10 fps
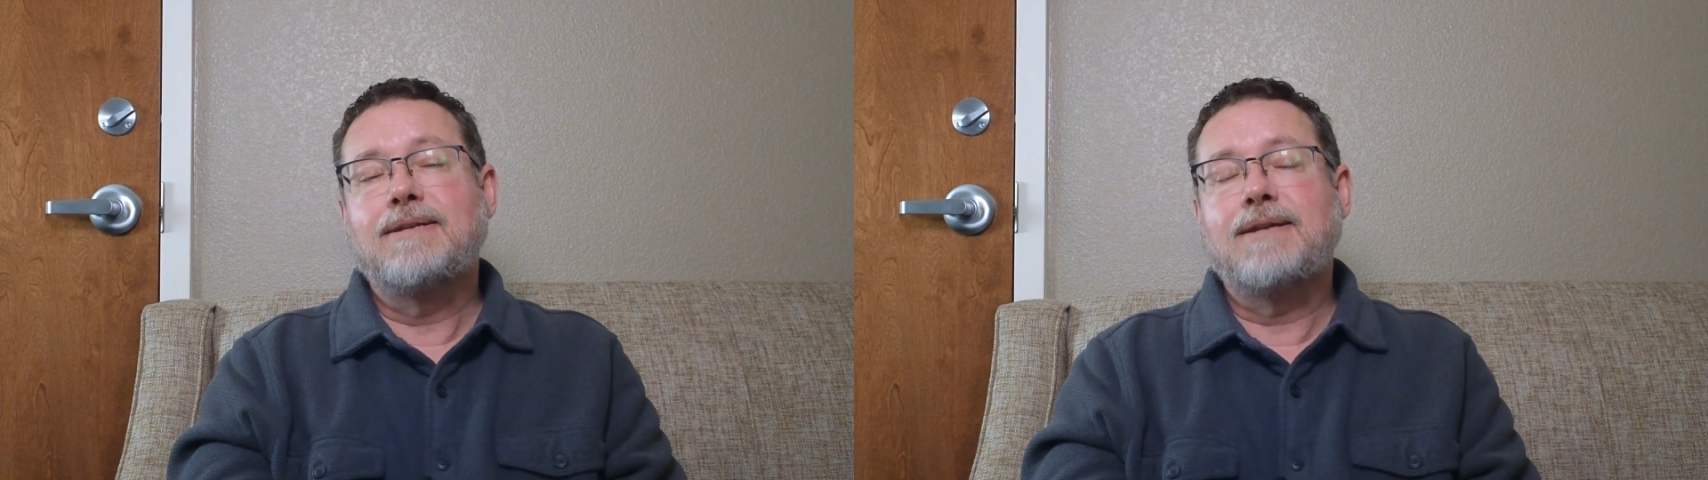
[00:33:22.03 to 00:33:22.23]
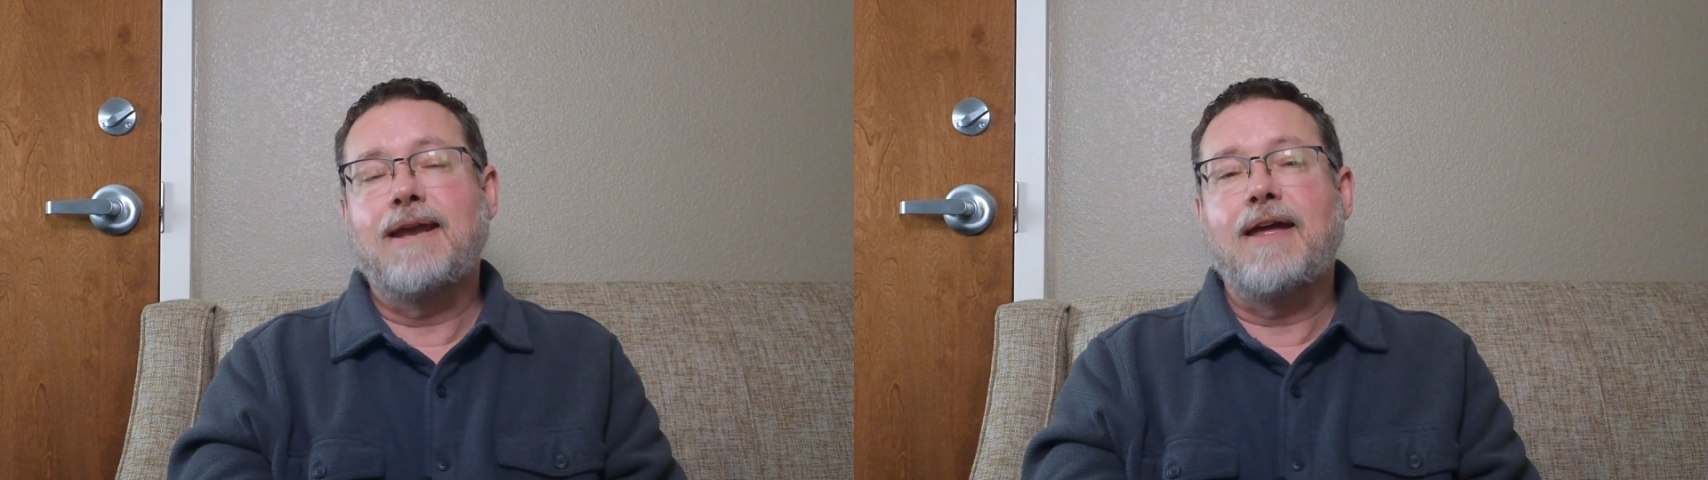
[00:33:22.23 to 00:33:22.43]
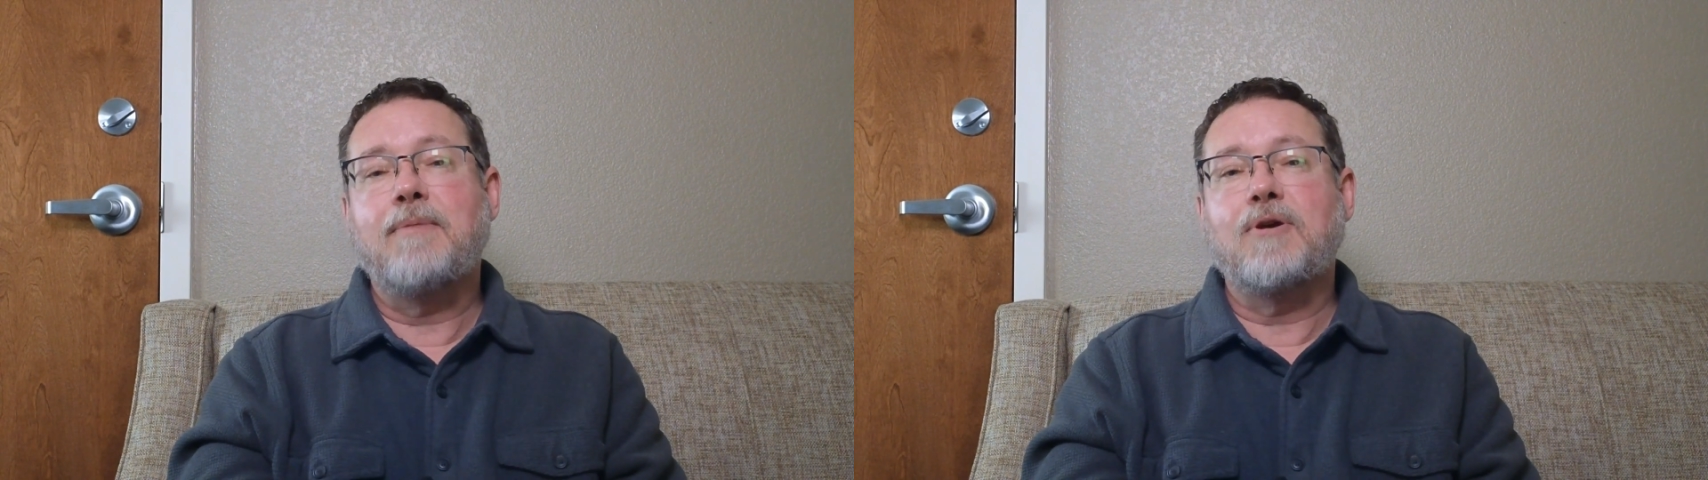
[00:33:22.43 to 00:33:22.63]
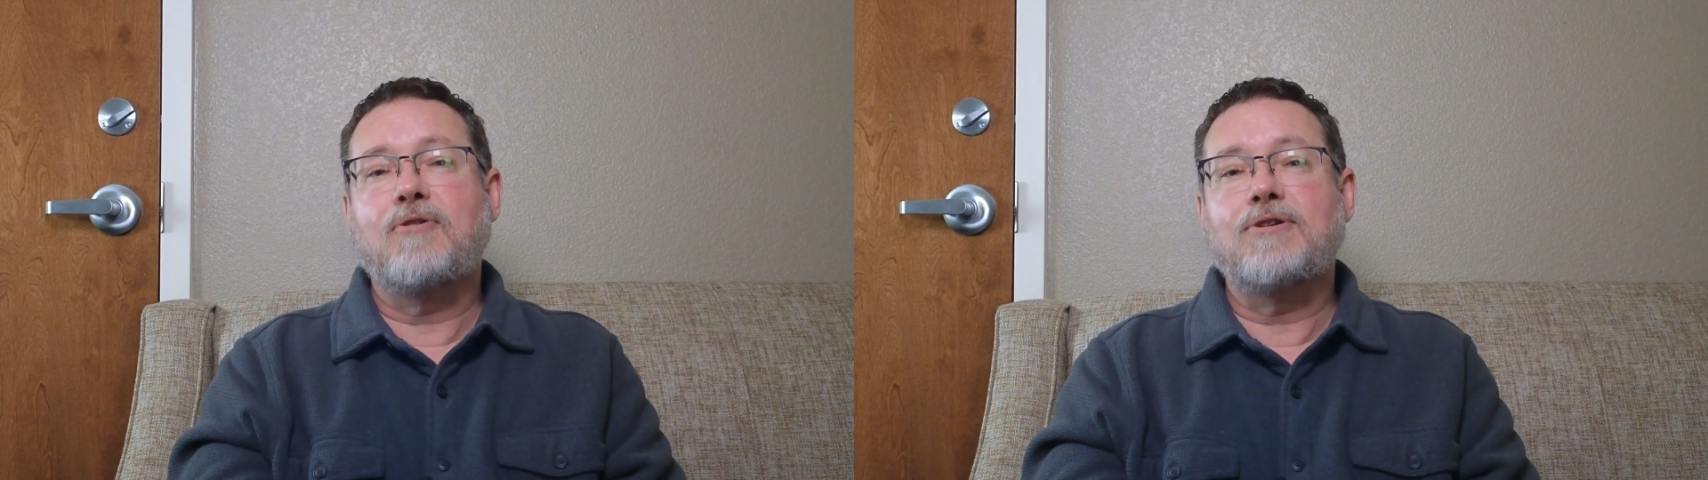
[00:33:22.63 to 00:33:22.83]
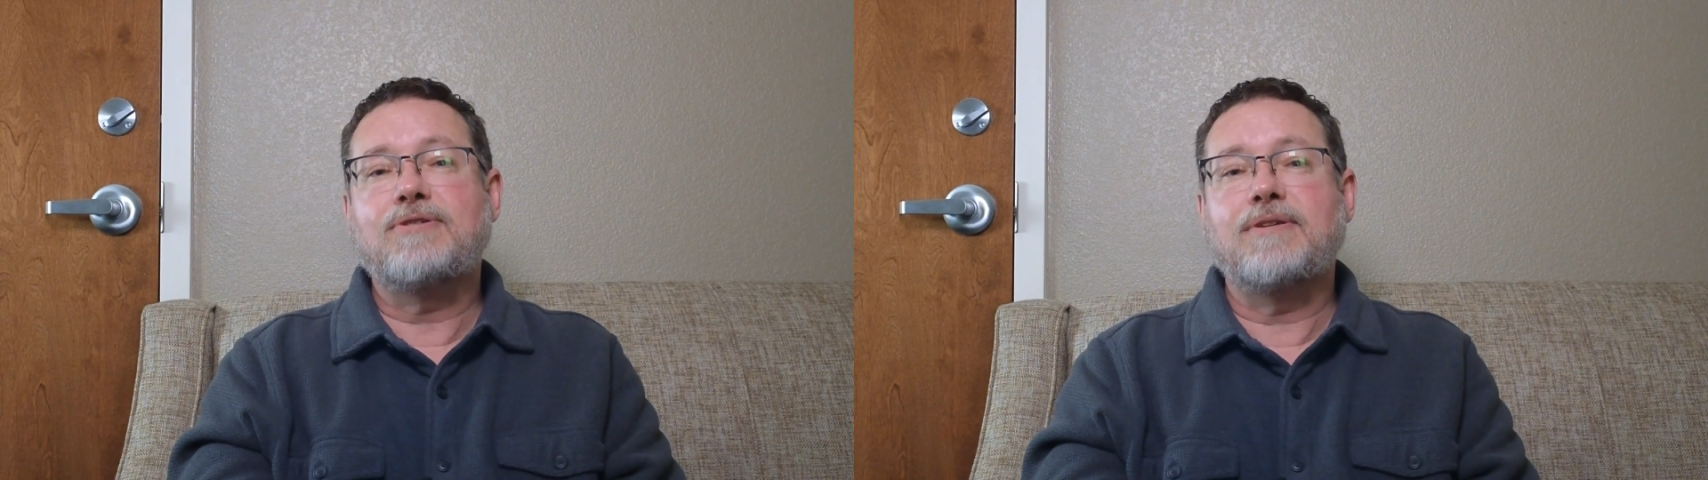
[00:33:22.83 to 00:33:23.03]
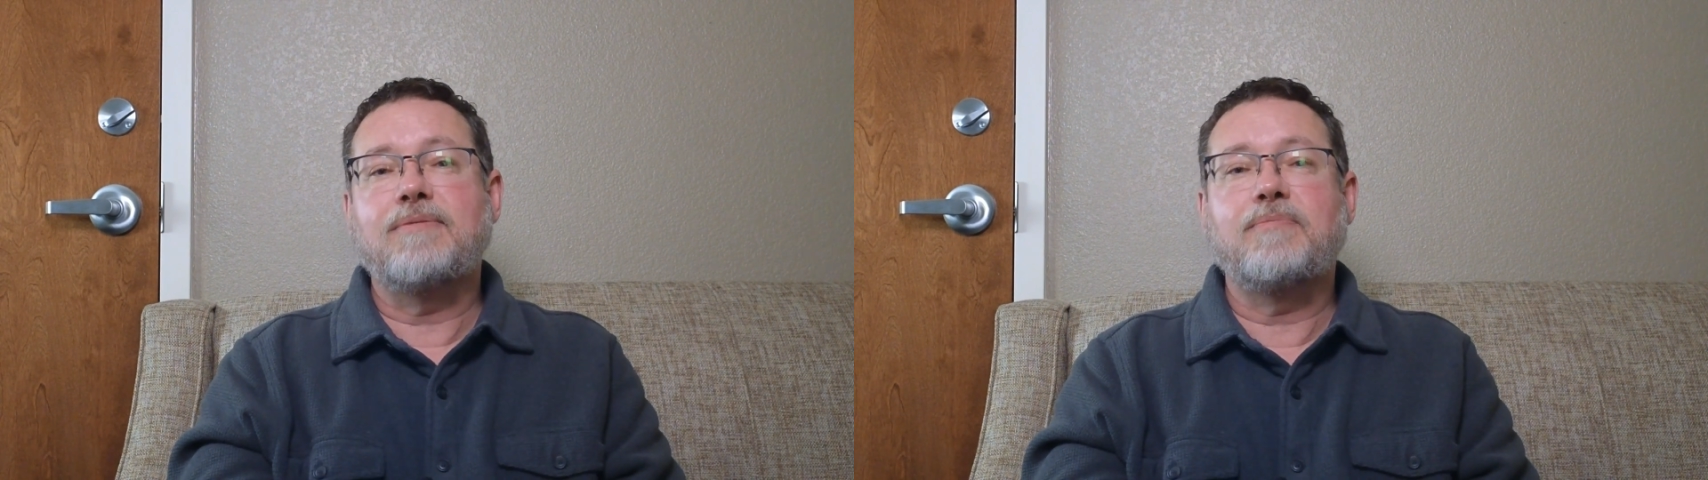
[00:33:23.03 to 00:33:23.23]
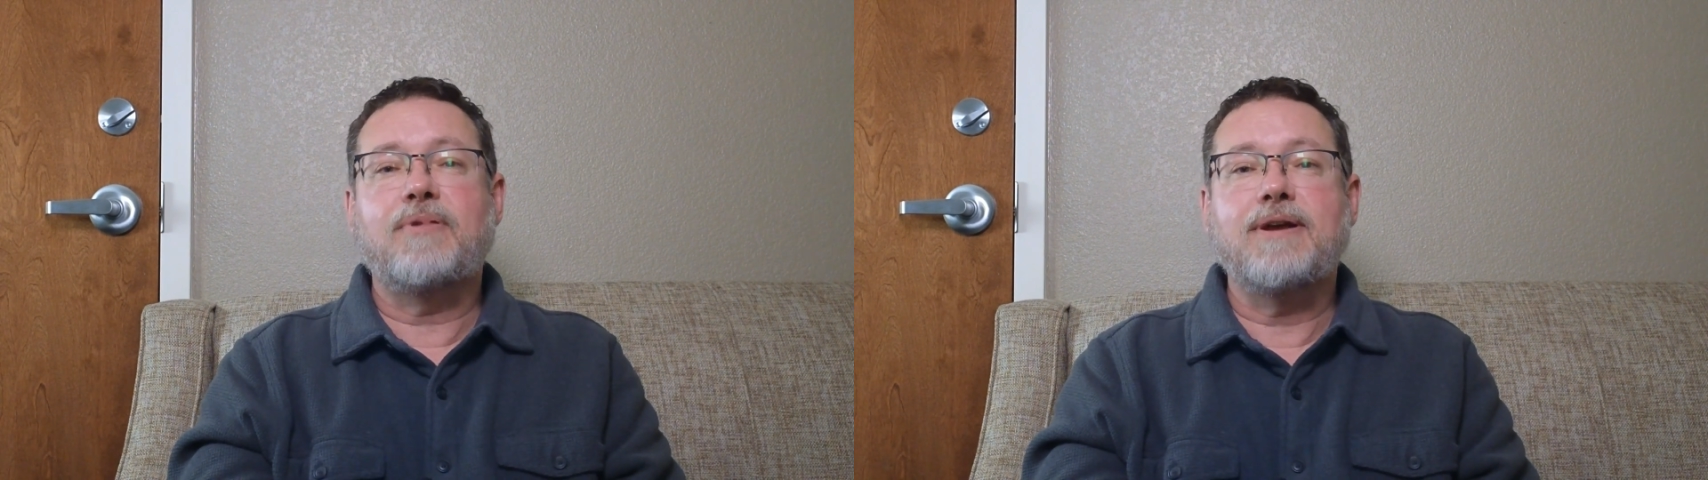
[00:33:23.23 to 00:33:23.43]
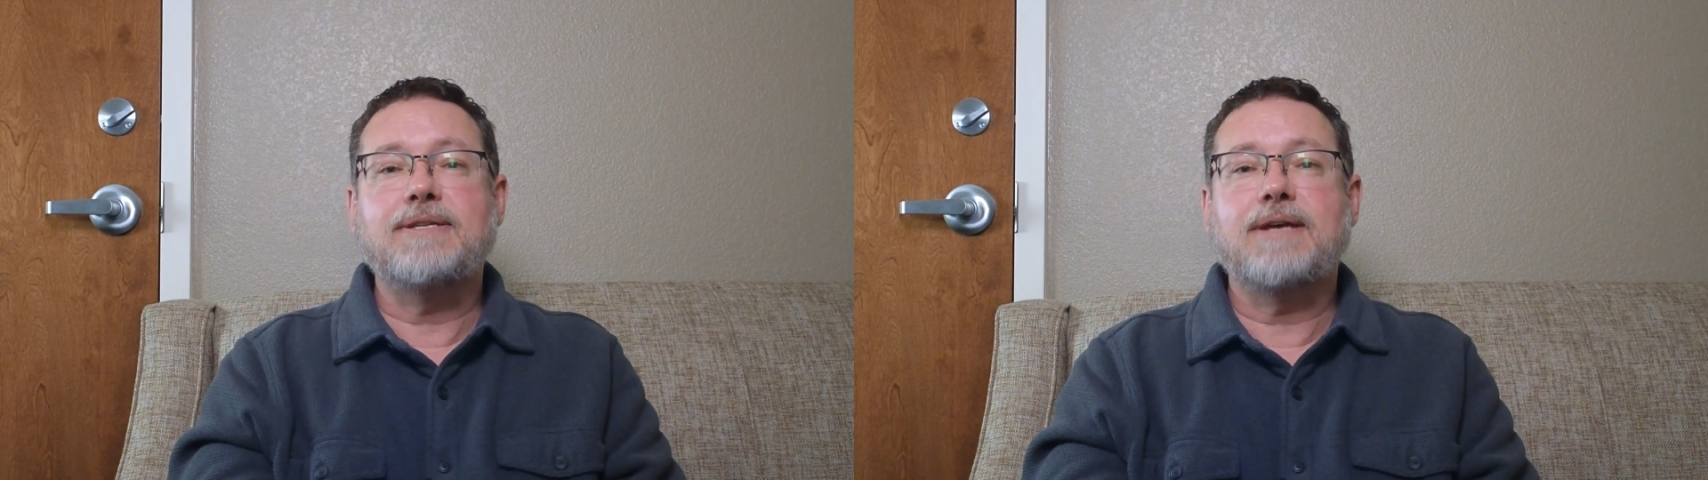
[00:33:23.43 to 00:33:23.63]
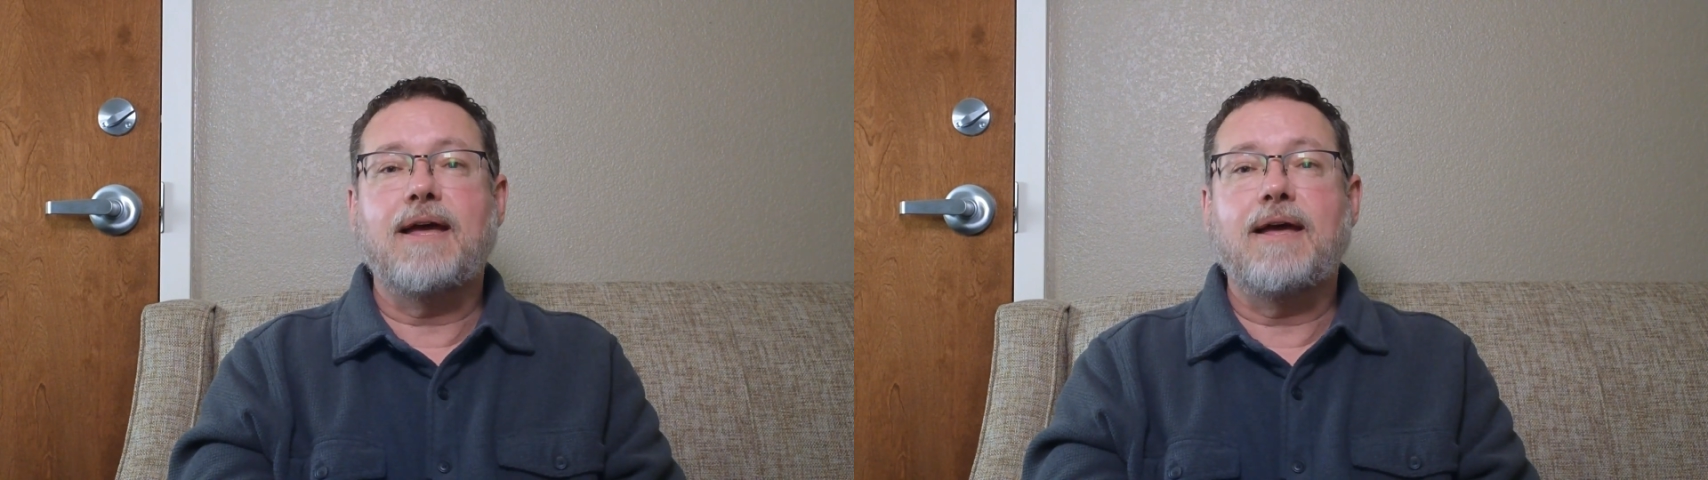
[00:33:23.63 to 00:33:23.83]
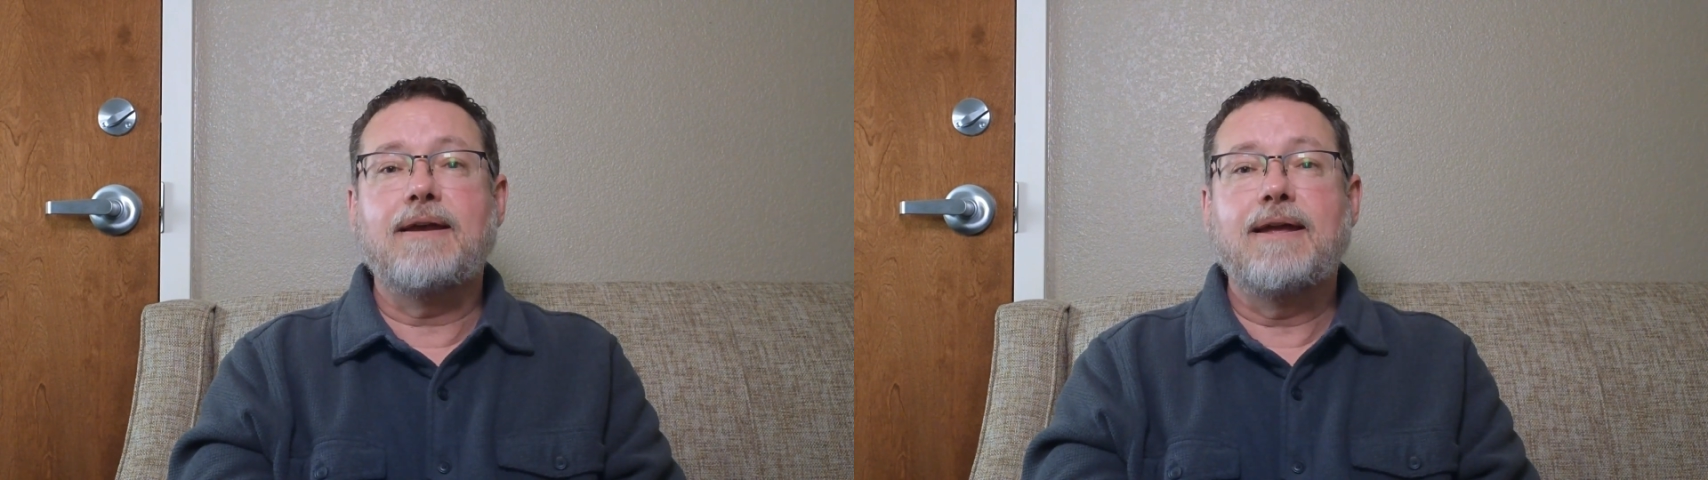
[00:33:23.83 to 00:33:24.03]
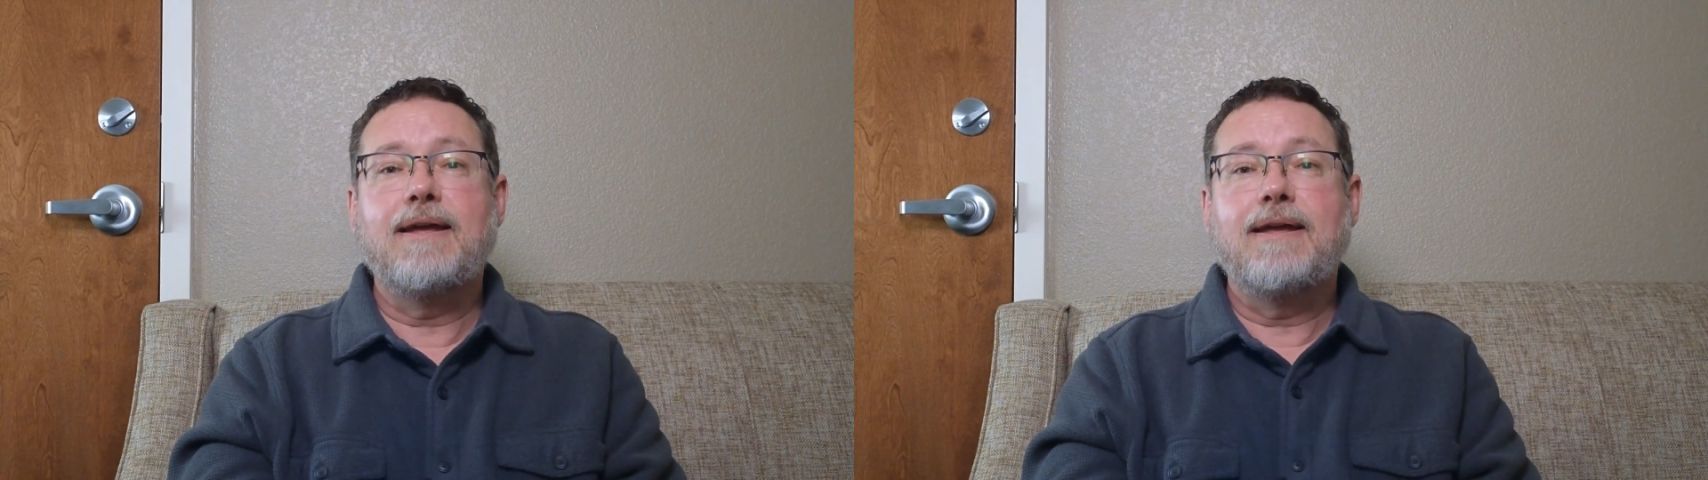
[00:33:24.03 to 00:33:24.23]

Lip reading: Today I'm a Christian, praise God.